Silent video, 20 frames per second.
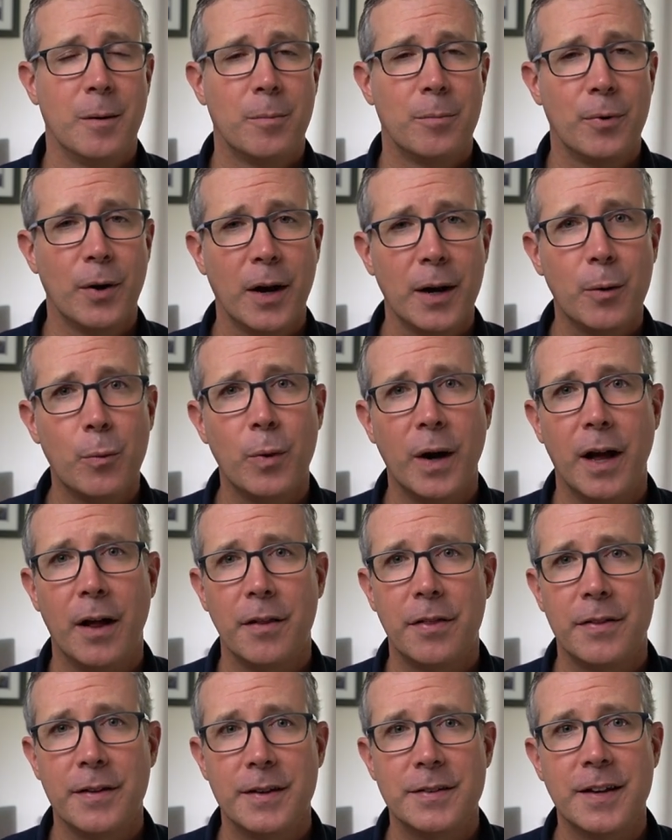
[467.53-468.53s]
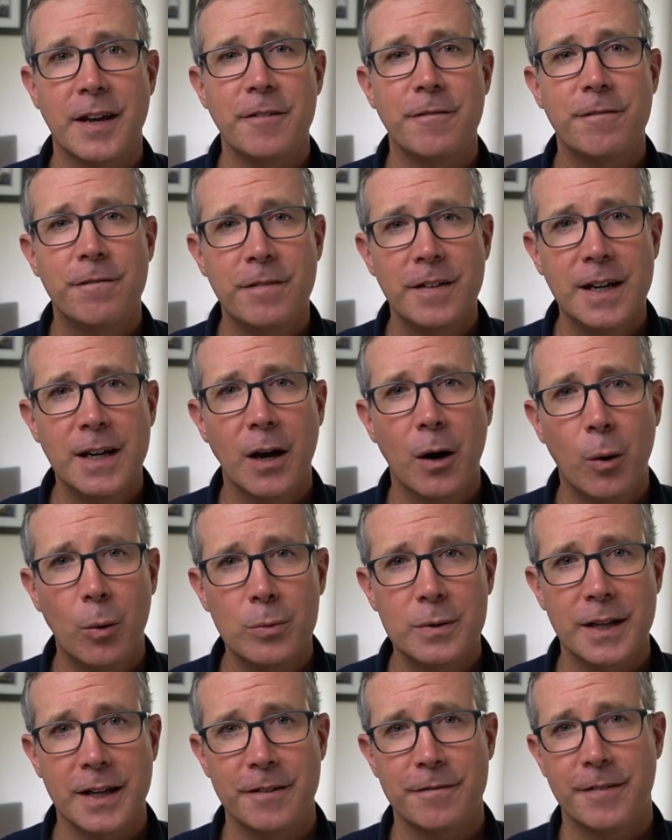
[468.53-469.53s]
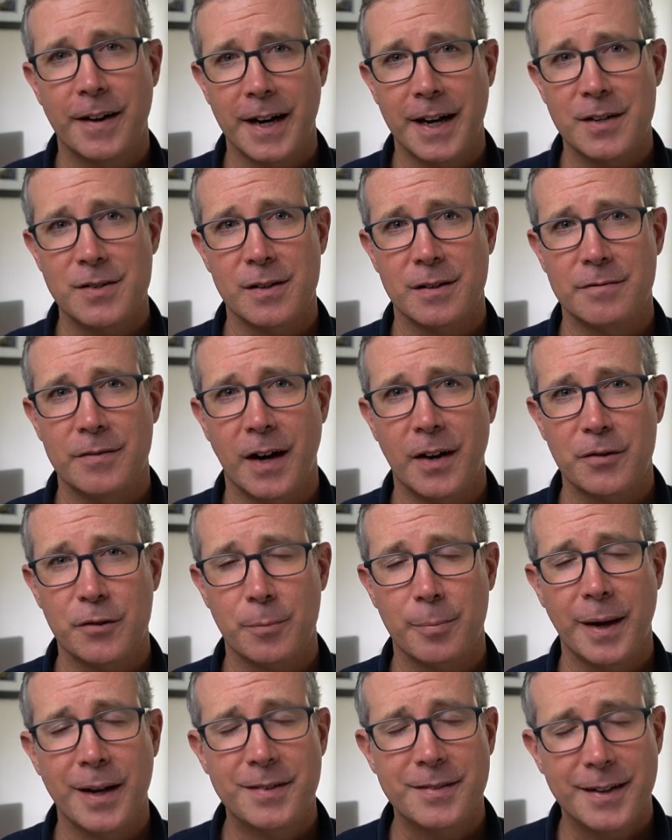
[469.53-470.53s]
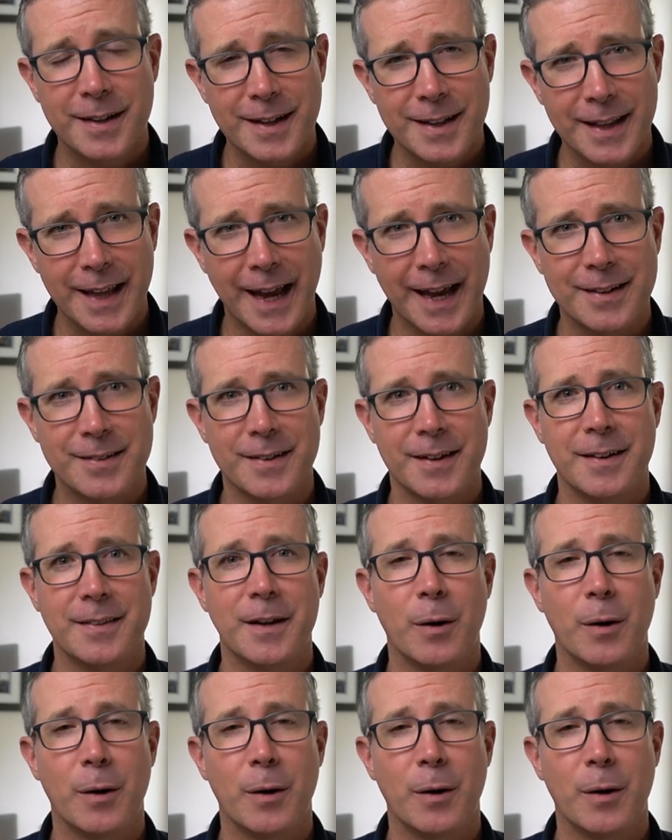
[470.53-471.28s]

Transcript: Prana Wealth is a fee only financial advisor based in Atlanta